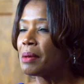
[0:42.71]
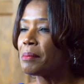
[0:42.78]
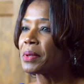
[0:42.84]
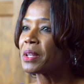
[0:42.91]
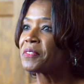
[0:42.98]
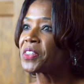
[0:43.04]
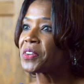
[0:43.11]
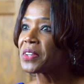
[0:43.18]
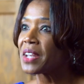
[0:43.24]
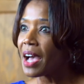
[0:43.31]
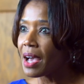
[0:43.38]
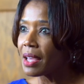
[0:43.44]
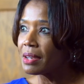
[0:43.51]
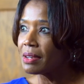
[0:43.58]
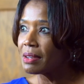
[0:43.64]
But if they're
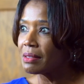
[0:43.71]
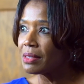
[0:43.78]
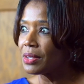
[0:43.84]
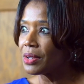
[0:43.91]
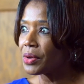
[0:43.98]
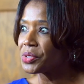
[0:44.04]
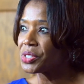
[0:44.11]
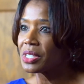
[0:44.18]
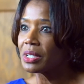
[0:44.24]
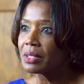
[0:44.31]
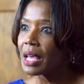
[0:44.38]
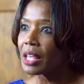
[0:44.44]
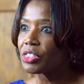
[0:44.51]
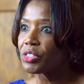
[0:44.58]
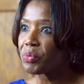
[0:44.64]
not, still
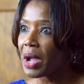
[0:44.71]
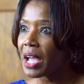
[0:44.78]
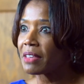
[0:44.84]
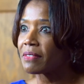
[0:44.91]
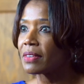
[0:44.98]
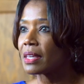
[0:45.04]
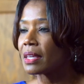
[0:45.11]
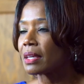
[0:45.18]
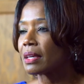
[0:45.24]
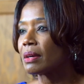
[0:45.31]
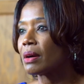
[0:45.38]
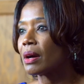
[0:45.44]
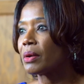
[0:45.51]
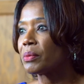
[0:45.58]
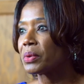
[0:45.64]
not thriving
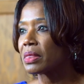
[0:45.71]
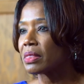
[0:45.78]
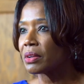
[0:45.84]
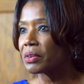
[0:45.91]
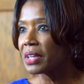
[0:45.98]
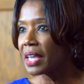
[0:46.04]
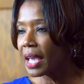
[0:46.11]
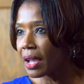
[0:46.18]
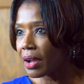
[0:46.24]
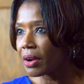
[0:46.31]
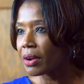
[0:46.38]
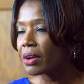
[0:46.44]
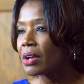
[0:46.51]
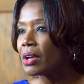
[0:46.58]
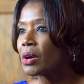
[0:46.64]
with their
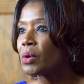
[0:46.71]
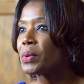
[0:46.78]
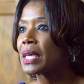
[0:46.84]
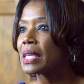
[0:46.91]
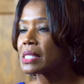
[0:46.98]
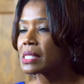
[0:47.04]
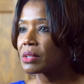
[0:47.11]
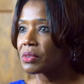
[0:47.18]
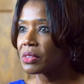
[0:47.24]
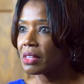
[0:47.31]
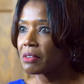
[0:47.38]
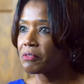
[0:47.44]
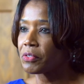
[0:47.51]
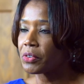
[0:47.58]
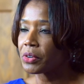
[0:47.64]
care, we consider
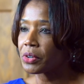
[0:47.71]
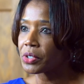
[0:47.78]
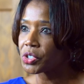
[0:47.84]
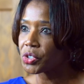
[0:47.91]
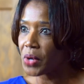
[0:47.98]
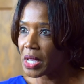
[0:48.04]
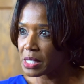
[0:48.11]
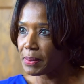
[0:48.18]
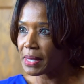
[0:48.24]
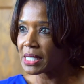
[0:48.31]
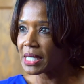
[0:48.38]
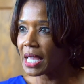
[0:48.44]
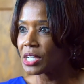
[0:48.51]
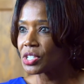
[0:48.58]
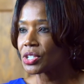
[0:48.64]
them for
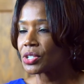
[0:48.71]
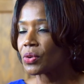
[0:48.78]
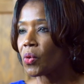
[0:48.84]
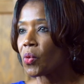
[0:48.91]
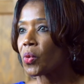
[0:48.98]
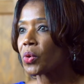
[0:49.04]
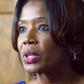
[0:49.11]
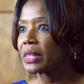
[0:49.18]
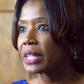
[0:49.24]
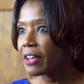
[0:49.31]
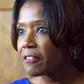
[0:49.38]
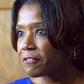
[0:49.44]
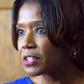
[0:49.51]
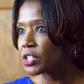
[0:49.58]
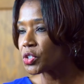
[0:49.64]
transplantation or
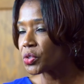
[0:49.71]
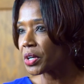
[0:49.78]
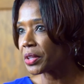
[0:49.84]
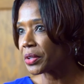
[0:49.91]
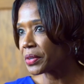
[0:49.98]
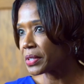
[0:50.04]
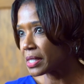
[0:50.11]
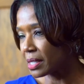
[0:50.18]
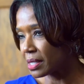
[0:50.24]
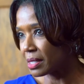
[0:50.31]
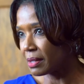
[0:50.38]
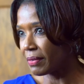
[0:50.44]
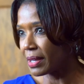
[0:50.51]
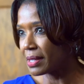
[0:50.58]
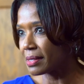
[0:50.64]
left ventricular assist
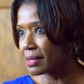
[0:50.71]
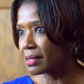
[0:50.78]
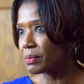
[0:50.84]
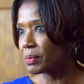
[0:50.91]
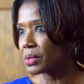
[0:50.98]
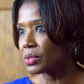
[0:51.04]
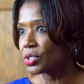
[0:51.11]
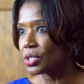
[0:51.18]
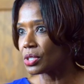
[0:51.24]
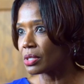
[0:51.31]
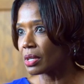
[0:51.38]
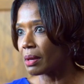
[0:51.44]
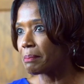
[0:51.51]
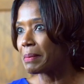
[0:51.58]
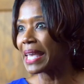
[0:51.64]
devices, which is
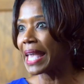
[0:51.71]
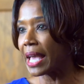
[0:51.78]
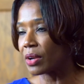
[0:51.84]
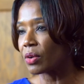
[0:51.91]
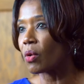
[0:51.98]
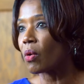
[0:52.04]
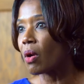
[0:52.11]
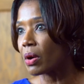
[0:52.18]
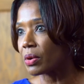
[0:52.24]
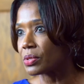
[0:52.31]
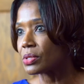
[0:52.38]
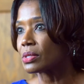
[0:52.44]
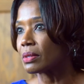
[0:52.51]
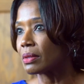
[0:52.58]
mechanical hearts.